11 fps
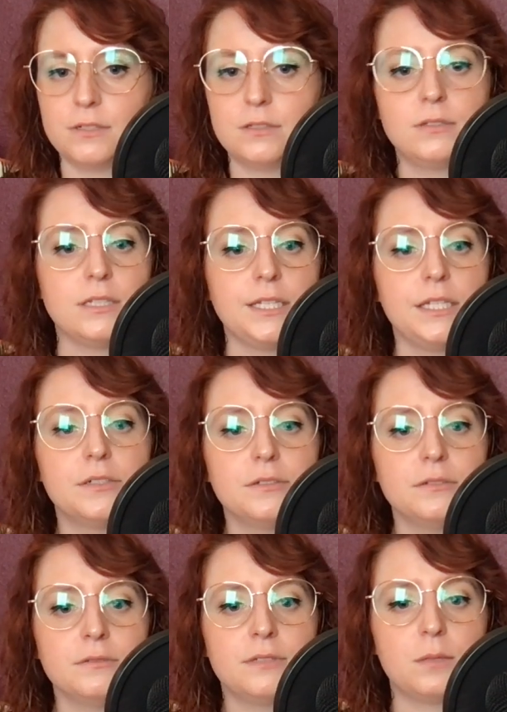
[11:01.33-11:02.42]
the year
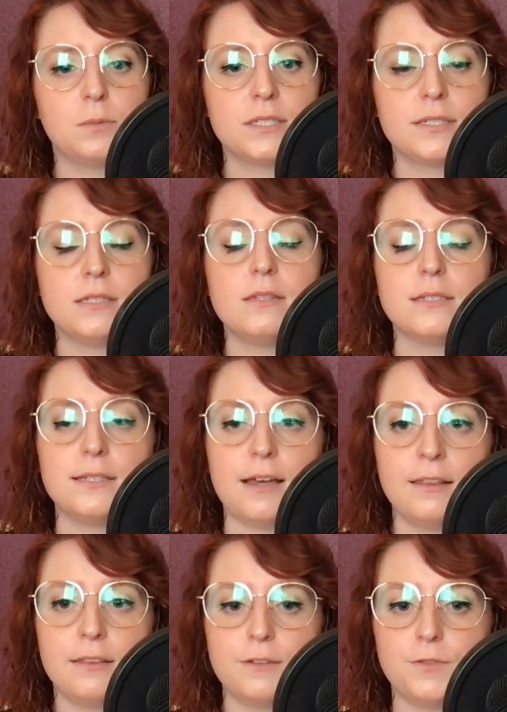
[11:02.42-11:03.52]
that would see the
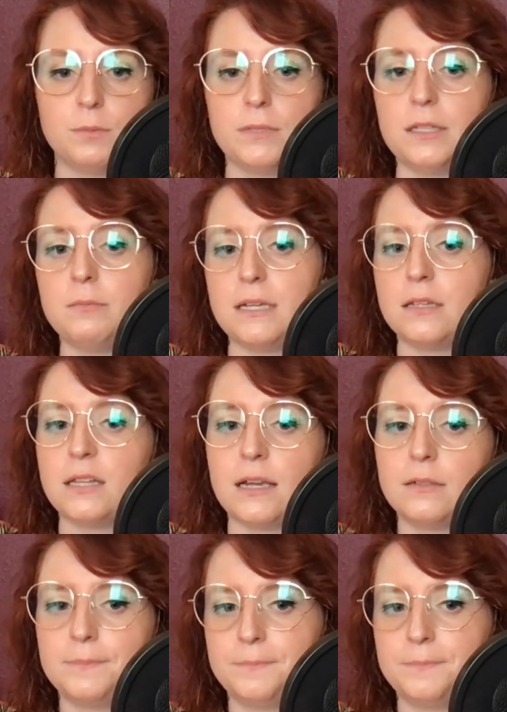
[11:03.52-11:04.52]
death of the Mille Miglia.